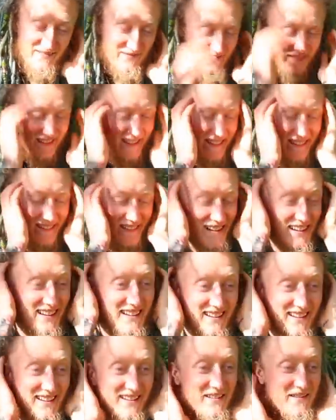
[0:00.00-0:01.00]
anyway.
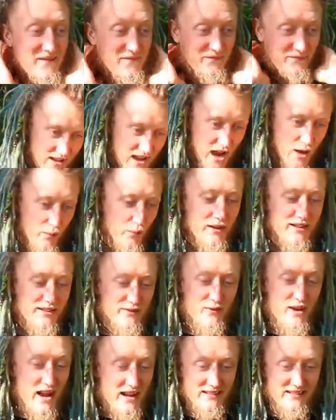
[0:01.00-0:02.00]
I wanted
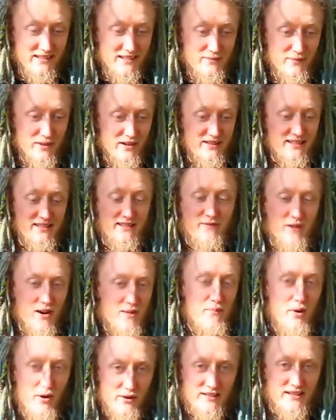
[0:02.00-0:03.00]
to react to this because it's a very
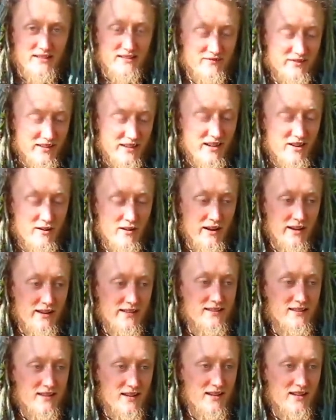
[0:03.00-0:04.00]
positive video, and
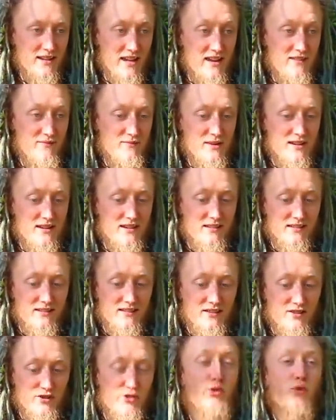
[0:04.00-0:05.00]
it gave me
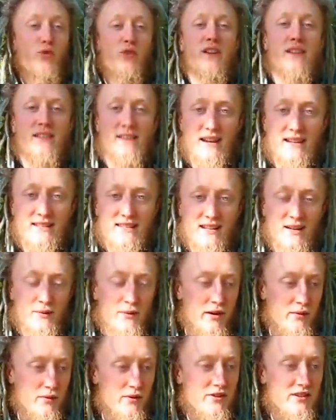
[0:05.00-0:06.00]
joy yesterday
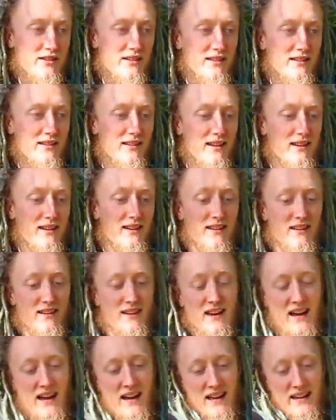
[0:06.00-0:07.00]
when I watched it.
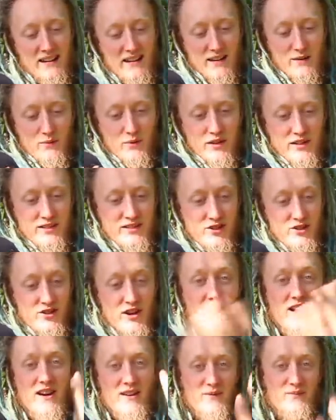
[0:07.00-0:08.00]
And I wanted to
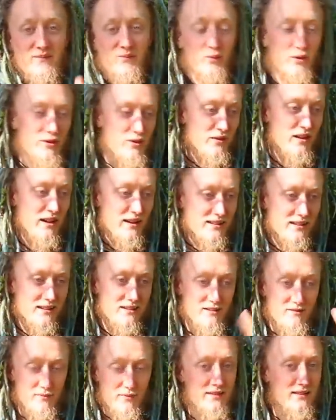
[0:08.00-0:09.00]
share it with you guys
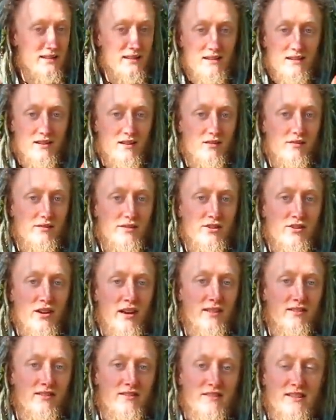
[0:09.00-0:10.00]
because you've been seeing her on this
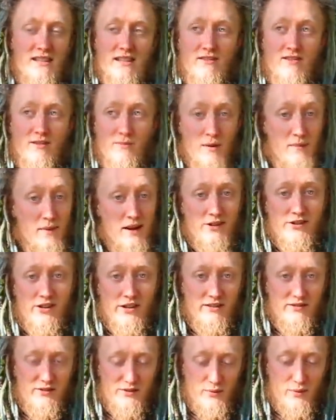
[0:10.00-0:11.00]
channel, you've seen her on my main
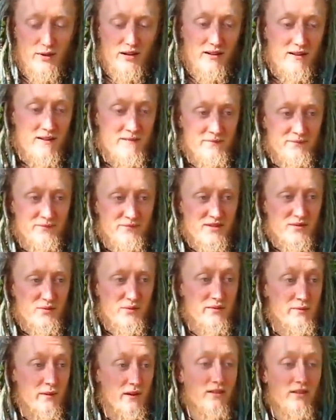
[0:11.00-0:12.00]
channel as well.
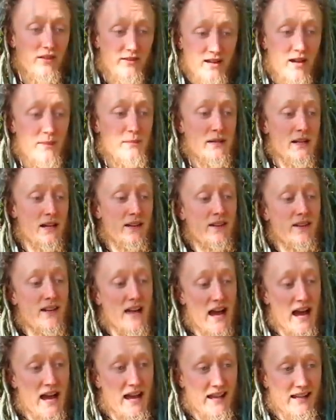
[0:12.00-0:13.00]
We spent a lot of time together,
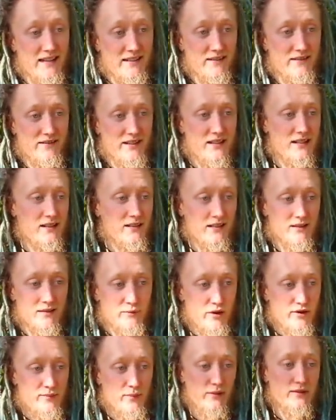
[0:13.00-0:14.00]
and this is like the
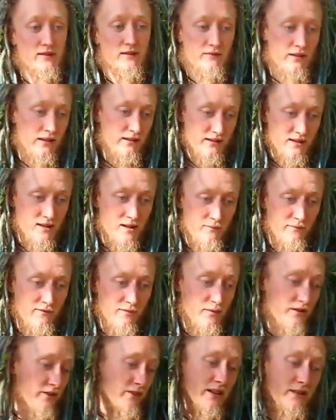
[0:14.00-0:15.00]
most positive thing that's come
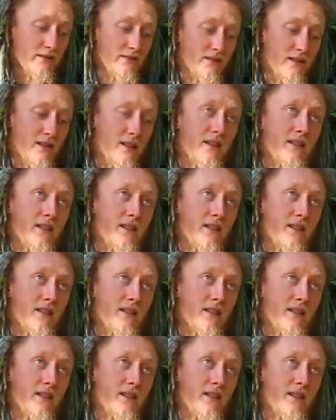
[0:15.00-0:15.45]
from her channel